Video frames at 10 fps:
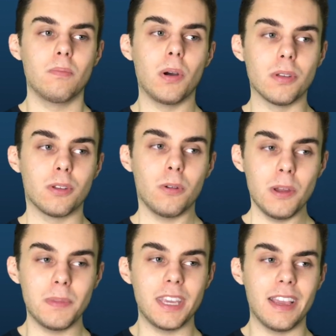But with
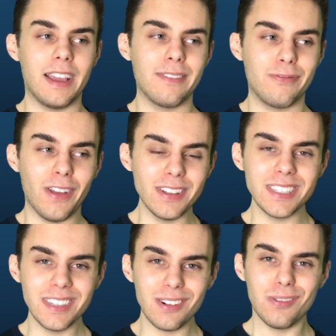Quibi, it felt a
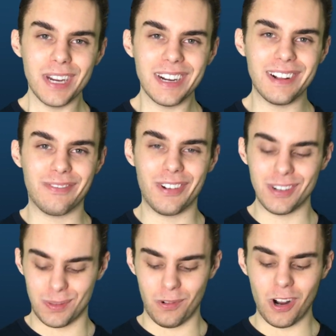little weird at
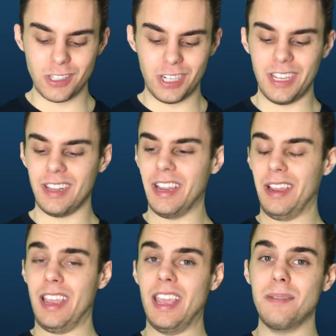first watching it
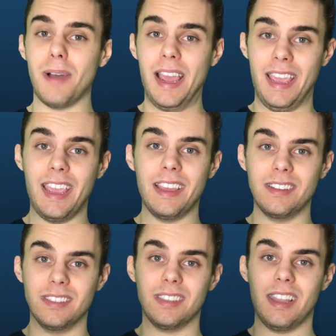like in my
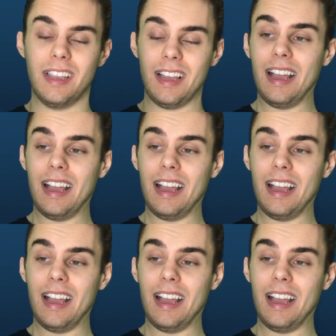hand, like